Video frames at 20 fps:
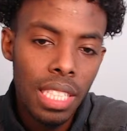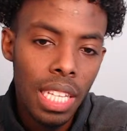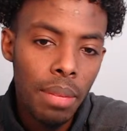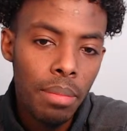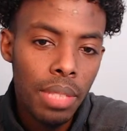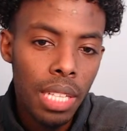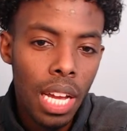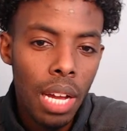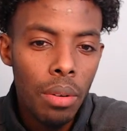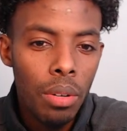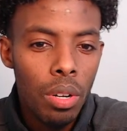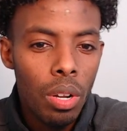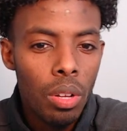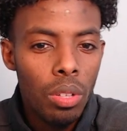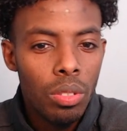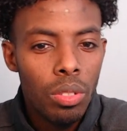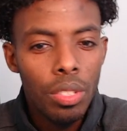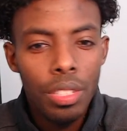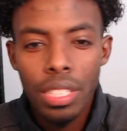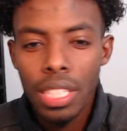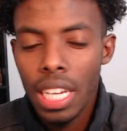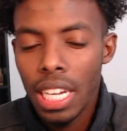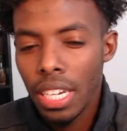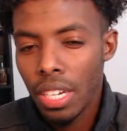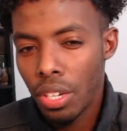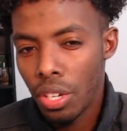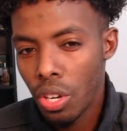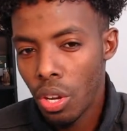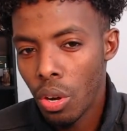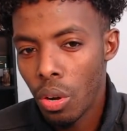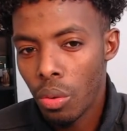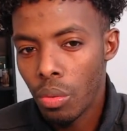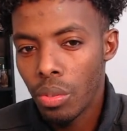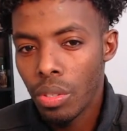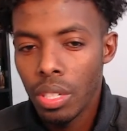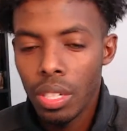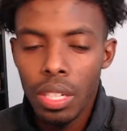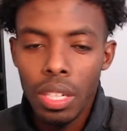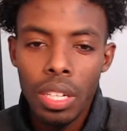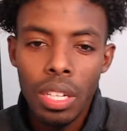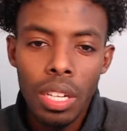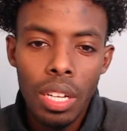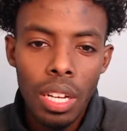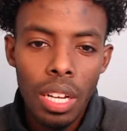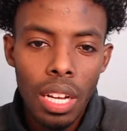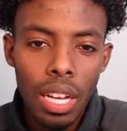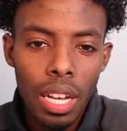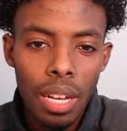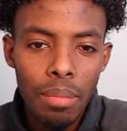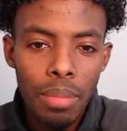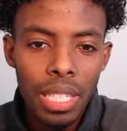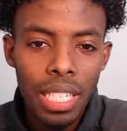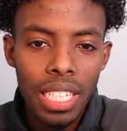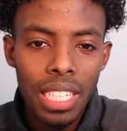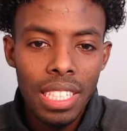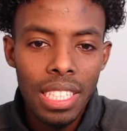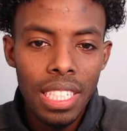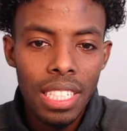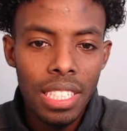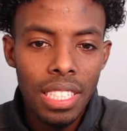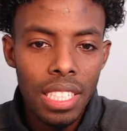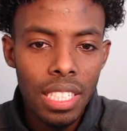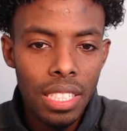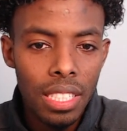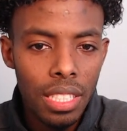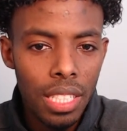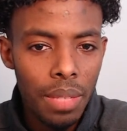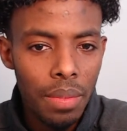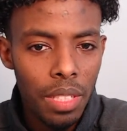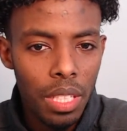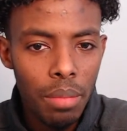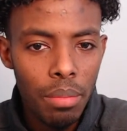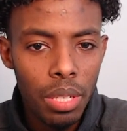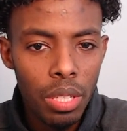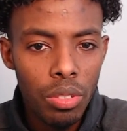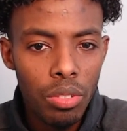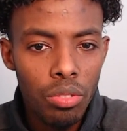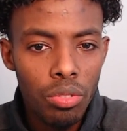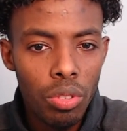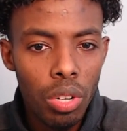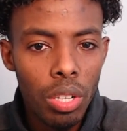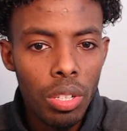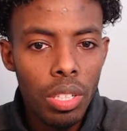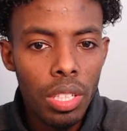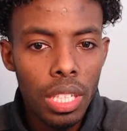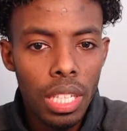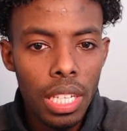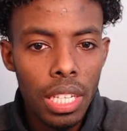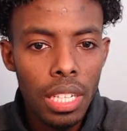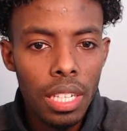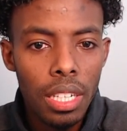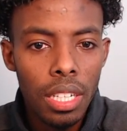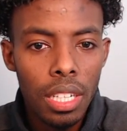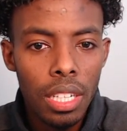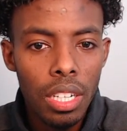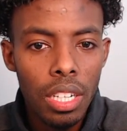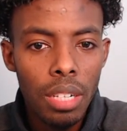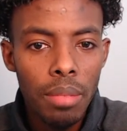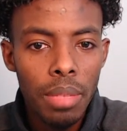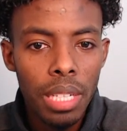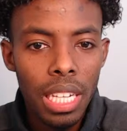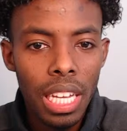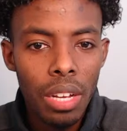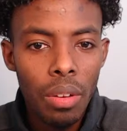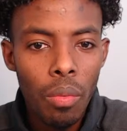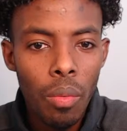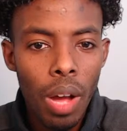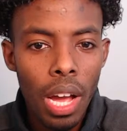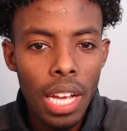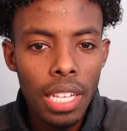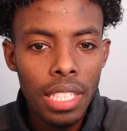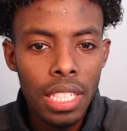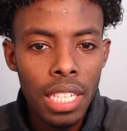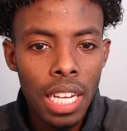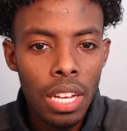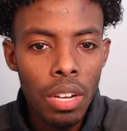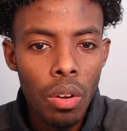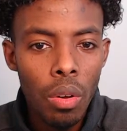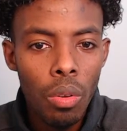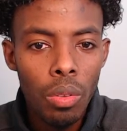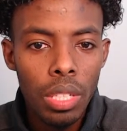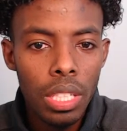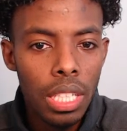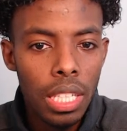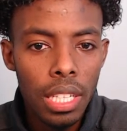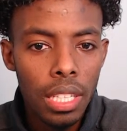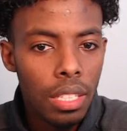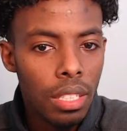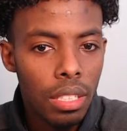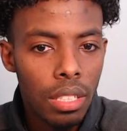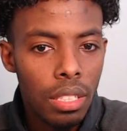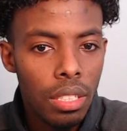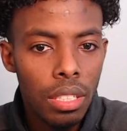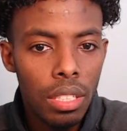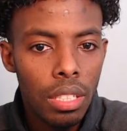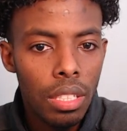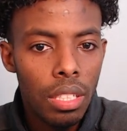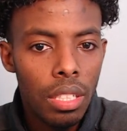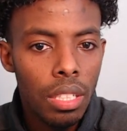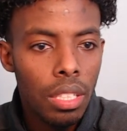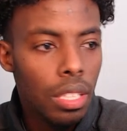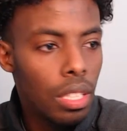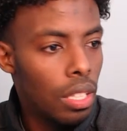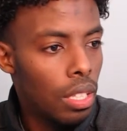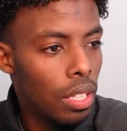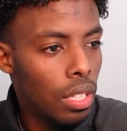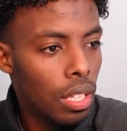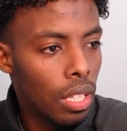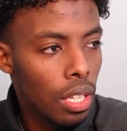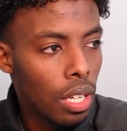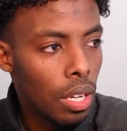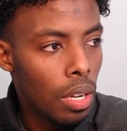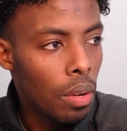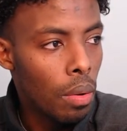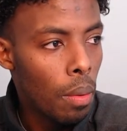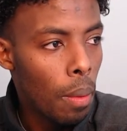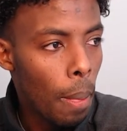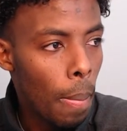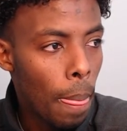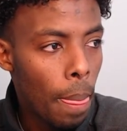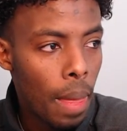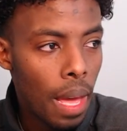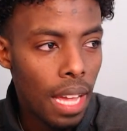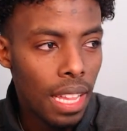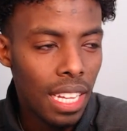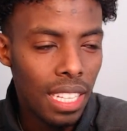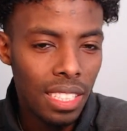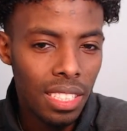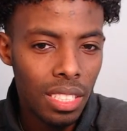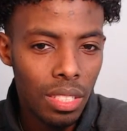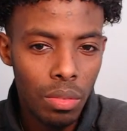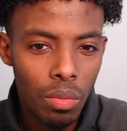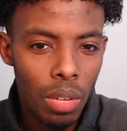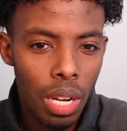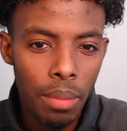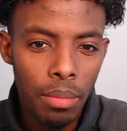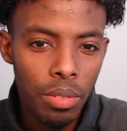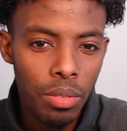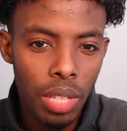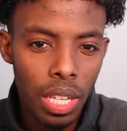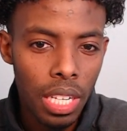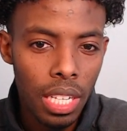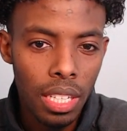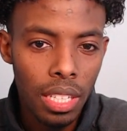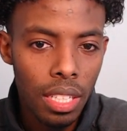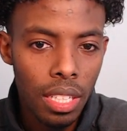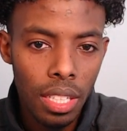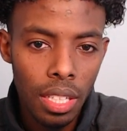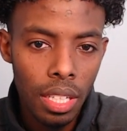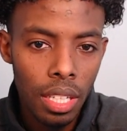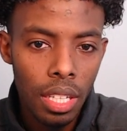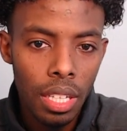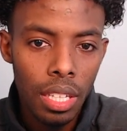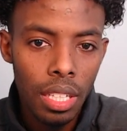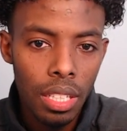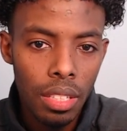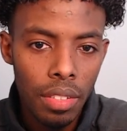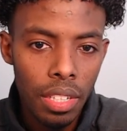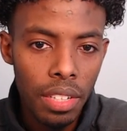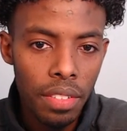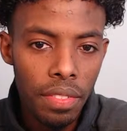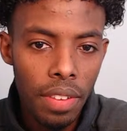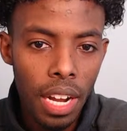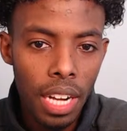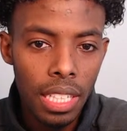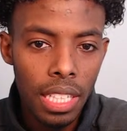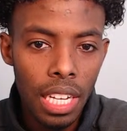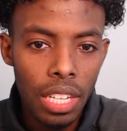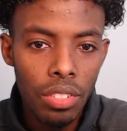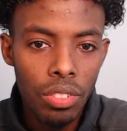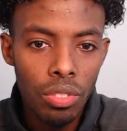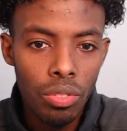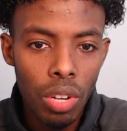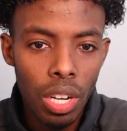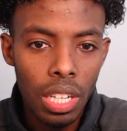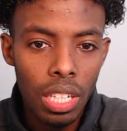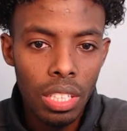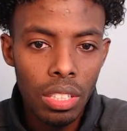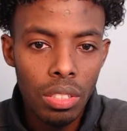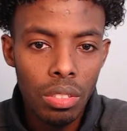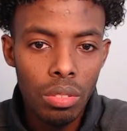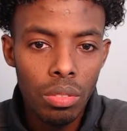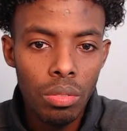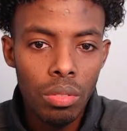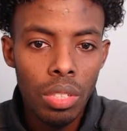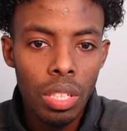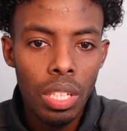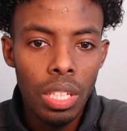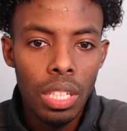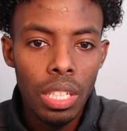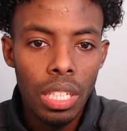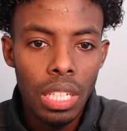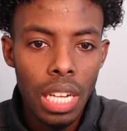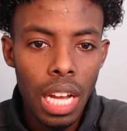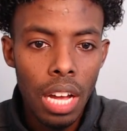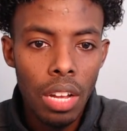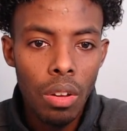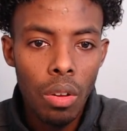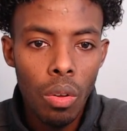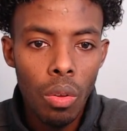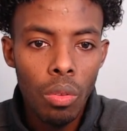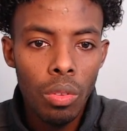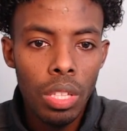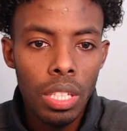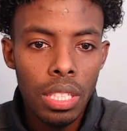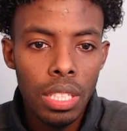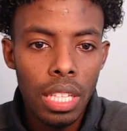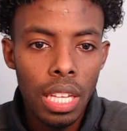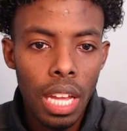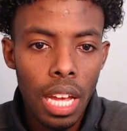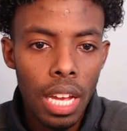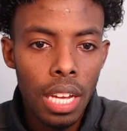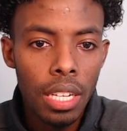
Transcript: time, I would also say no. Because this just seemed to be a struggle here. You know what I mean? Like, why is it not holding here? you know, and that's just what I'm trading. Very fact that struggling to not hold this line.